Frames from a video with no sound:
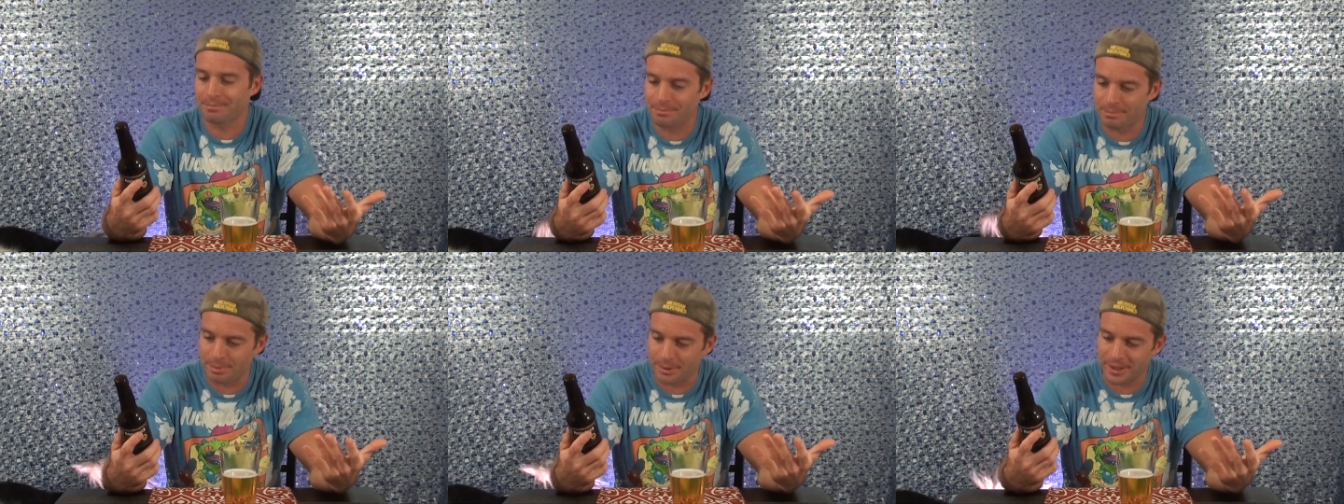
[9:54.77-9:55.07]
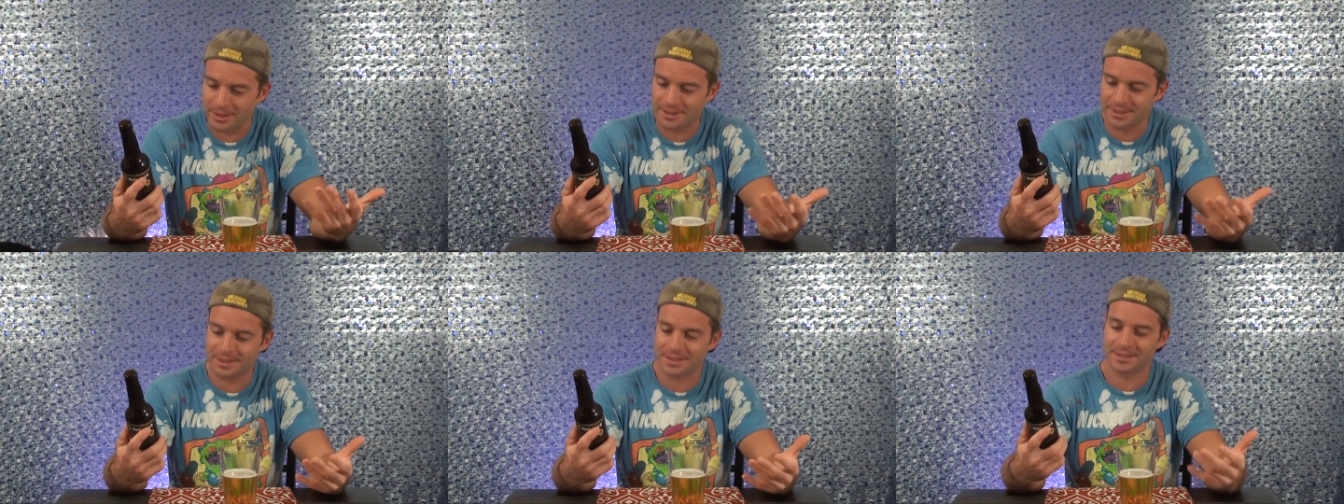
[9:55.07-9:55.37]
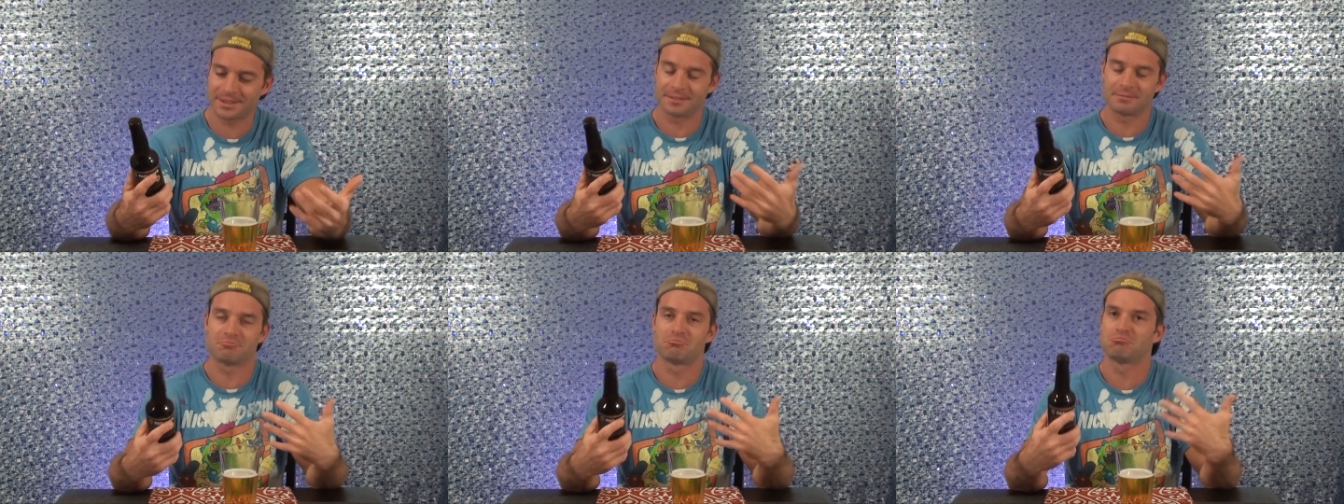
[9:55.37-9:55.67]
But
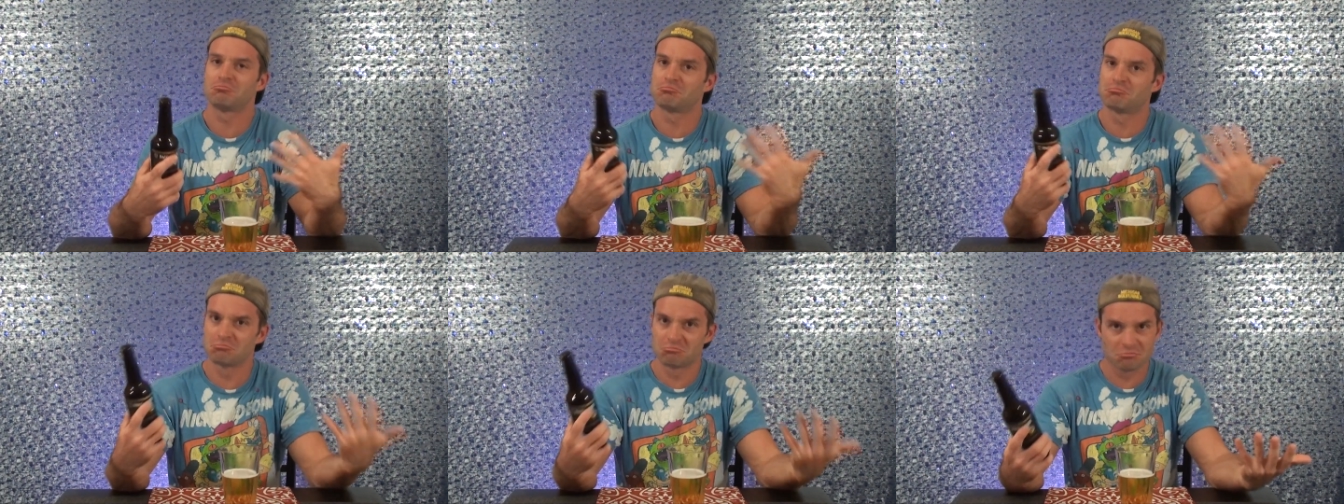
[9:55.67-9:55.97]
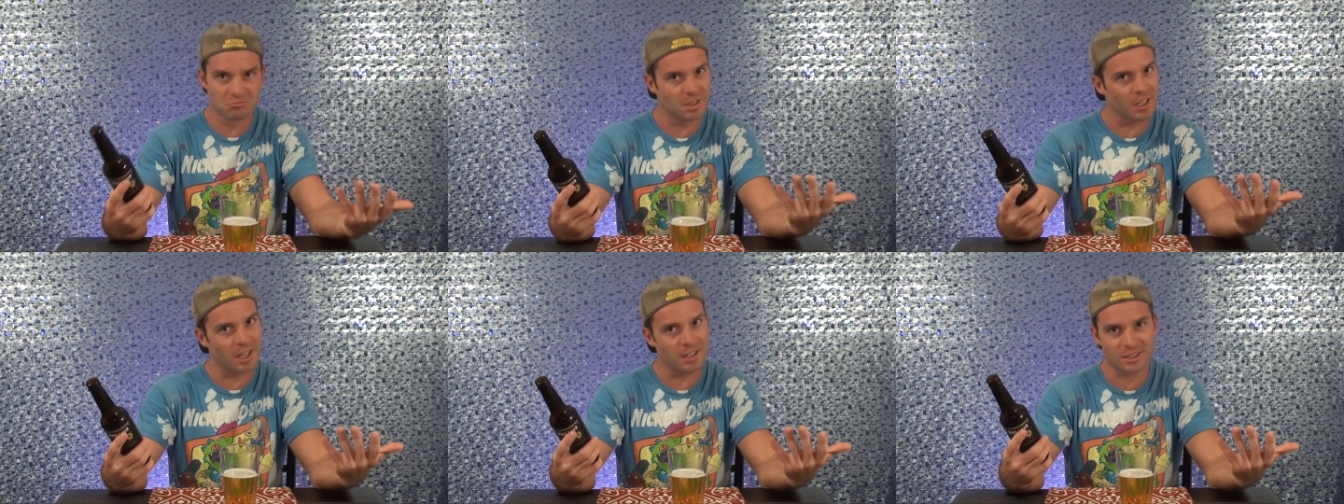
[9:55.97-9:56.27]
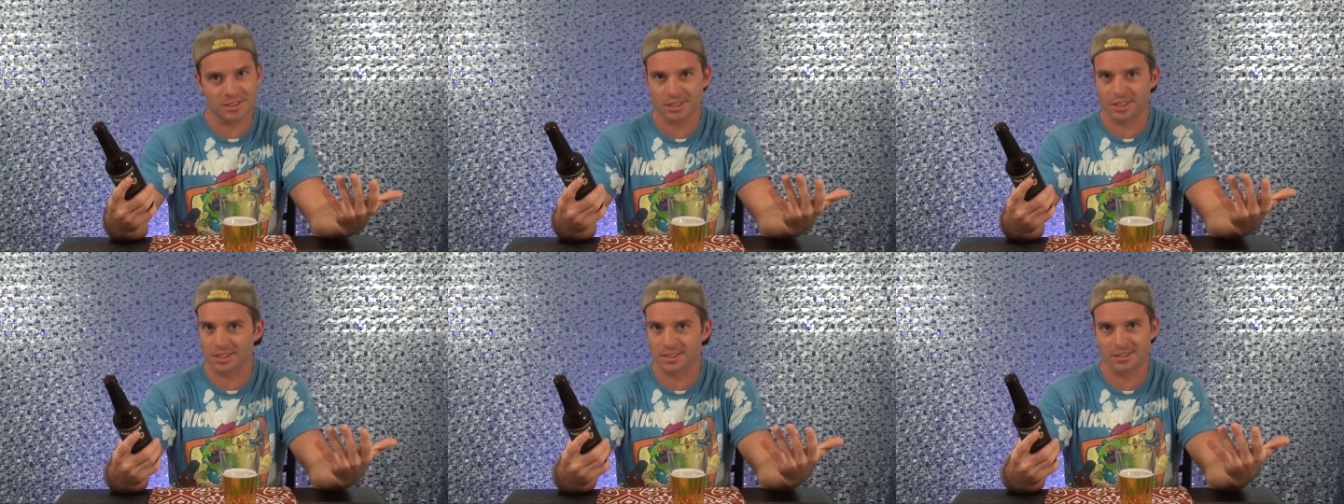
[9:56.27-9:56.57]

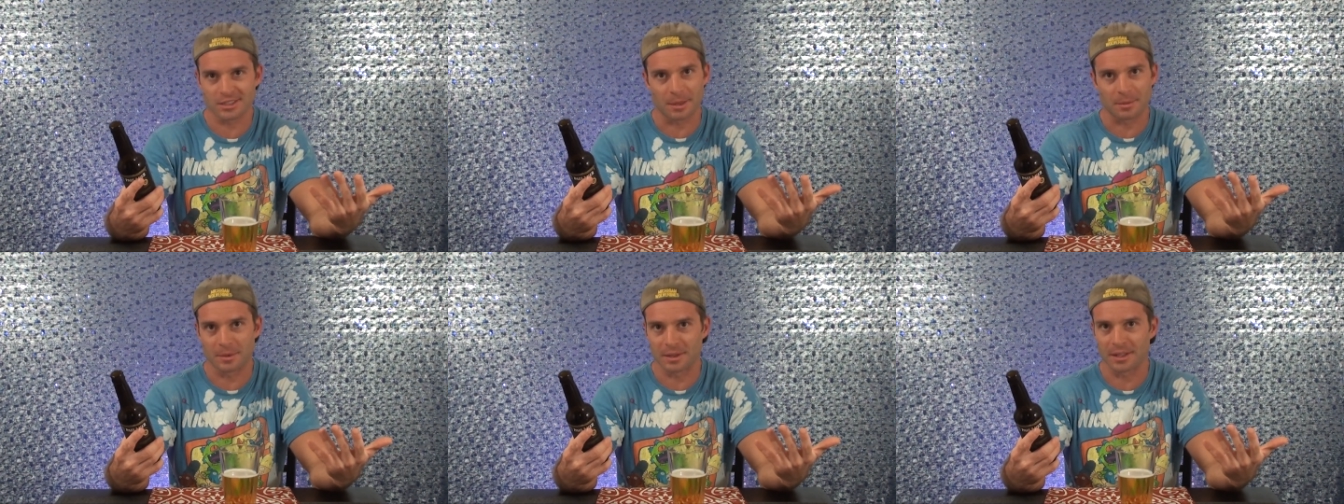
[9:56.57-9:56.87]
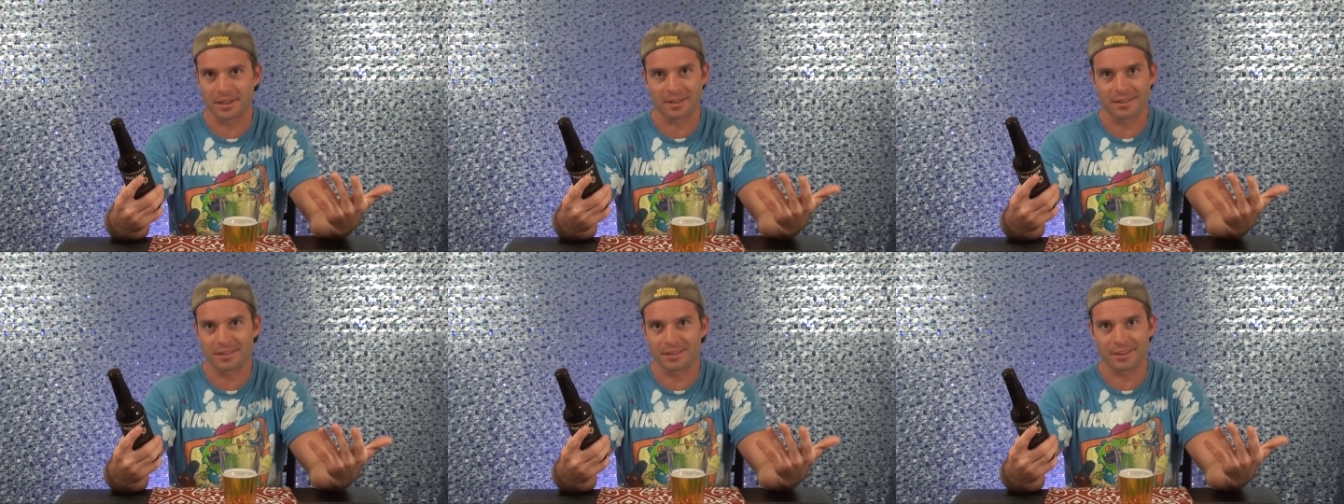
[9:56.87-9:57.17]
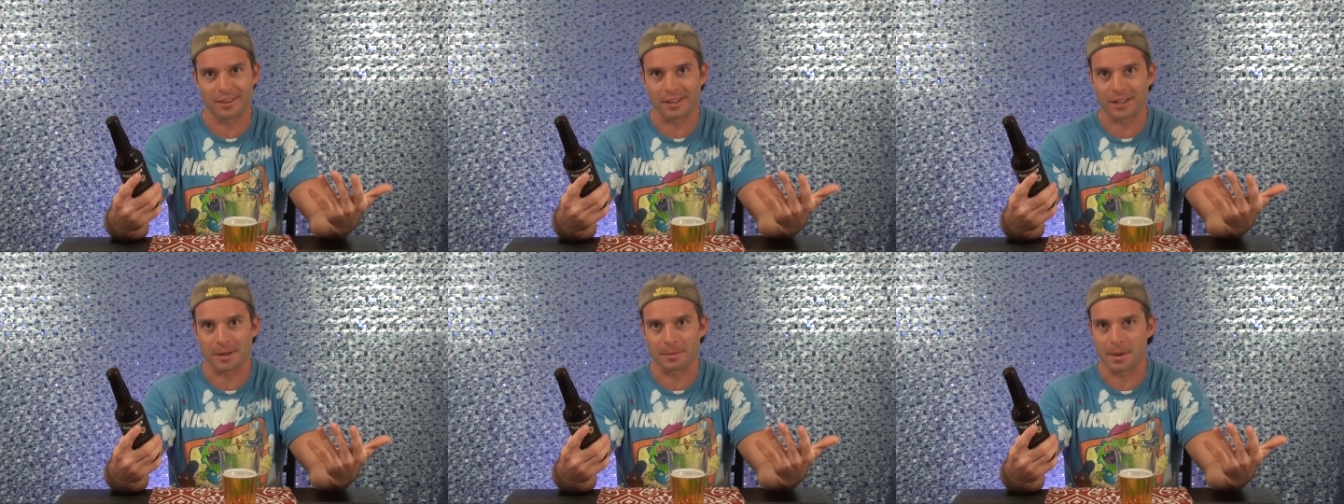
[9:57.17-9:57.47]
it's just something to
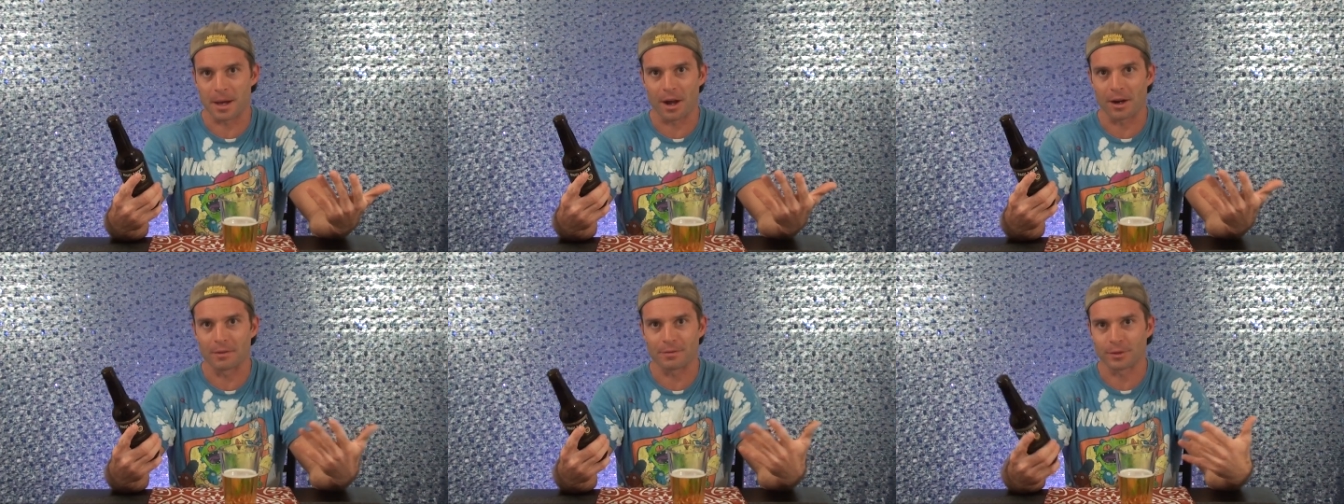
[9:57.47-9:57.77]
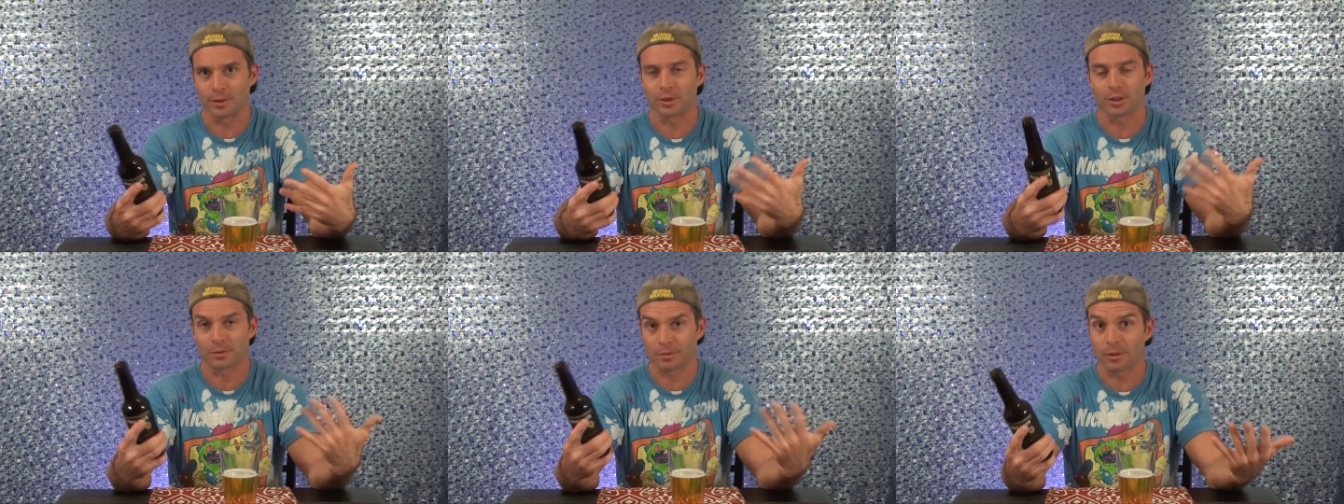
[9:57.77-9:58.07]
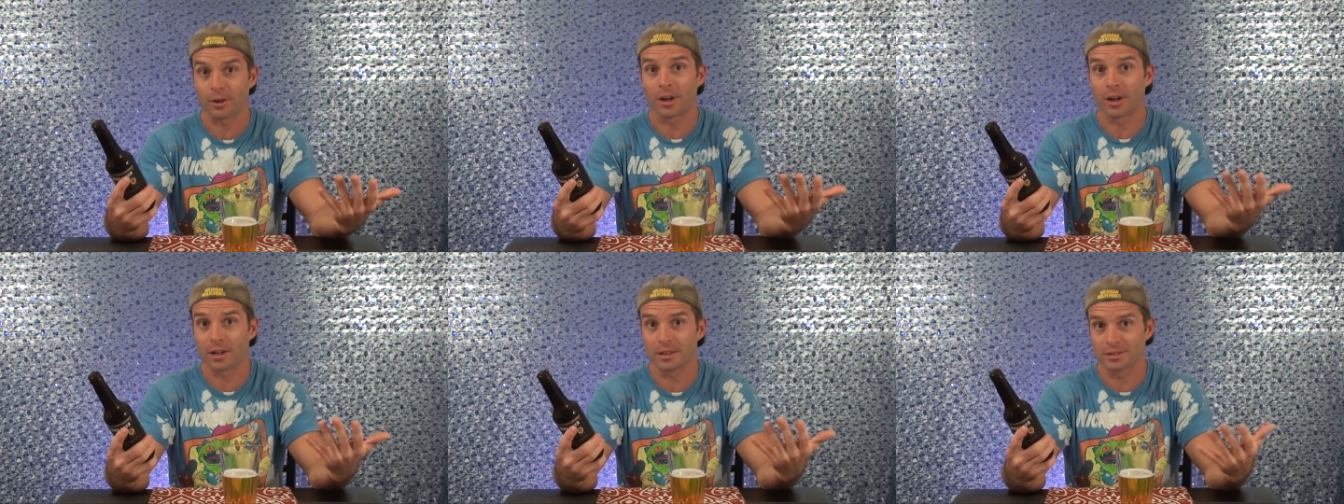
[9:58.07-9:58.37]
think about if you're looking
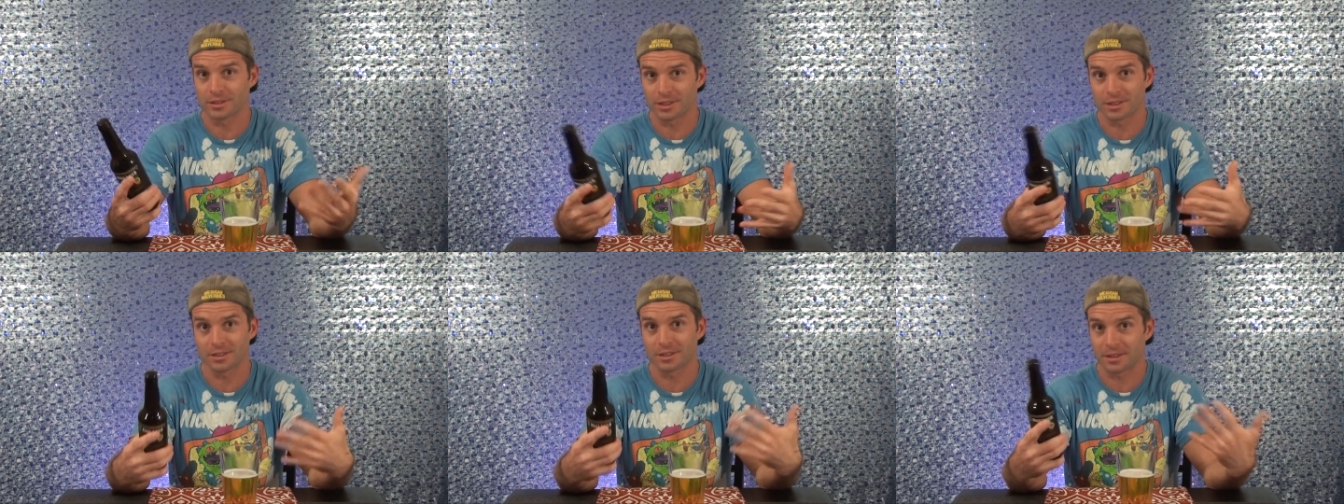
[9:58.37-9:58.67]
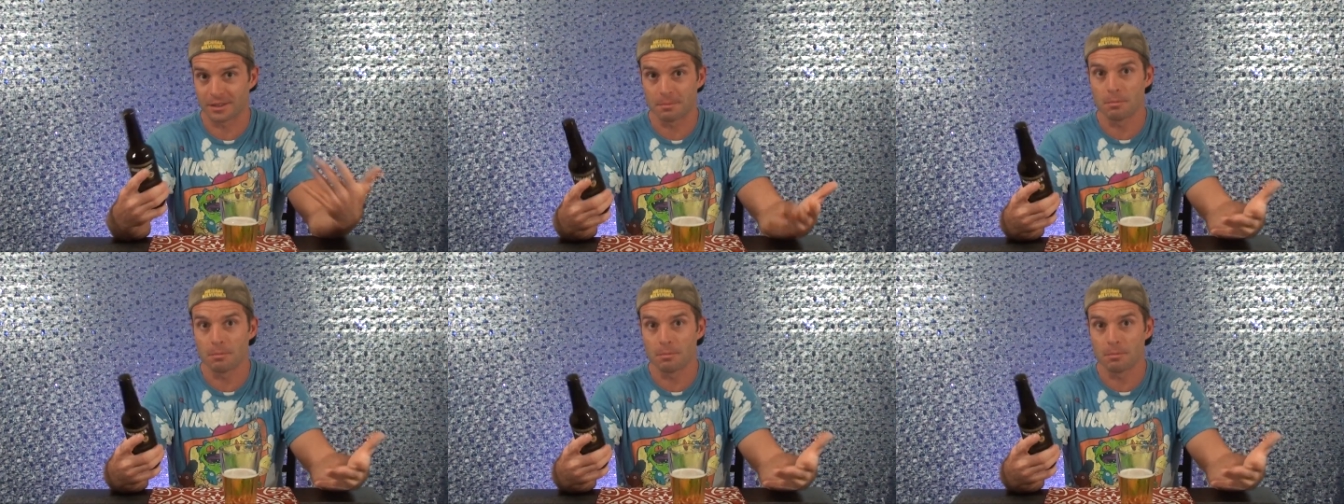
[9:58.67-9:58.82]
for just